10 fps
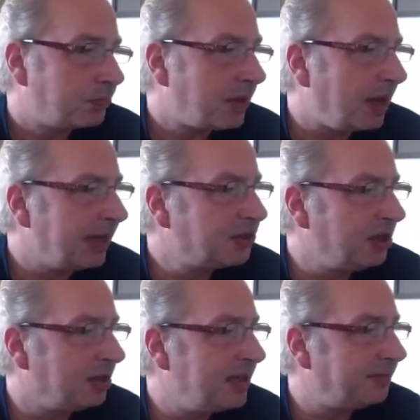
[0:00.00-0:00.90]
Let's
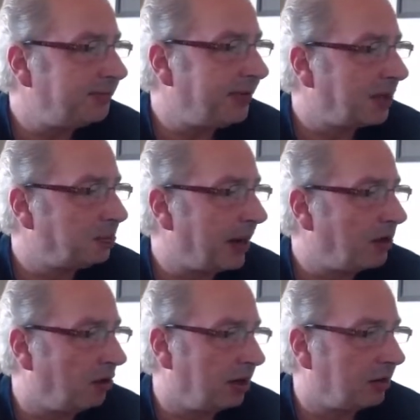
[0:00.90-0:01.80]
turn these effects
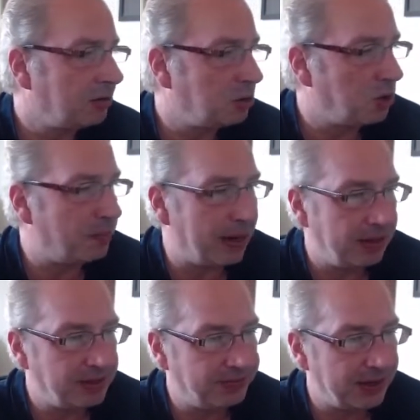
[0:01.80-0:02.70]
back on, and I'll talk about
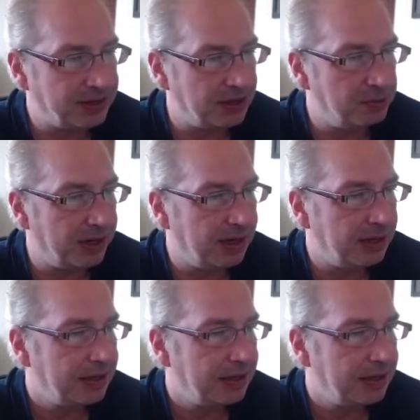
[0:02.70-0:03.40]
these effects in a minute.